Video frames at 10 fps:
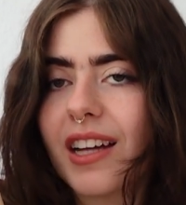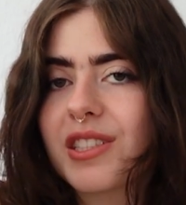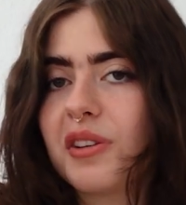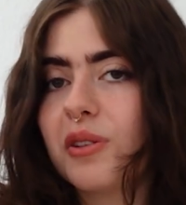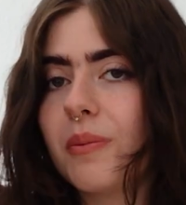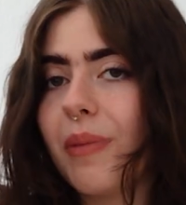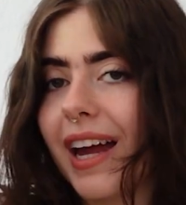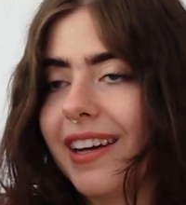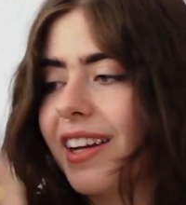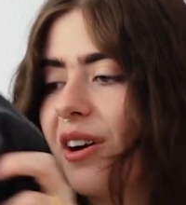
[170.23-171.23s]
so
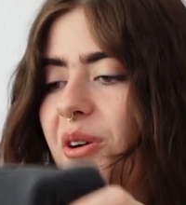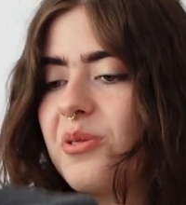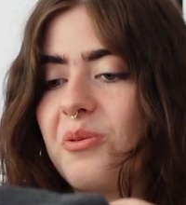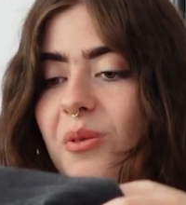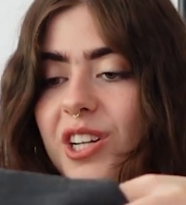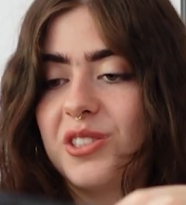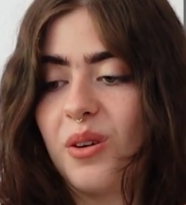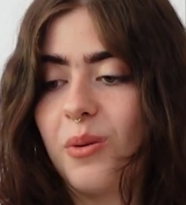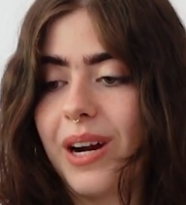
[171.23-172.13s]
depending on what you're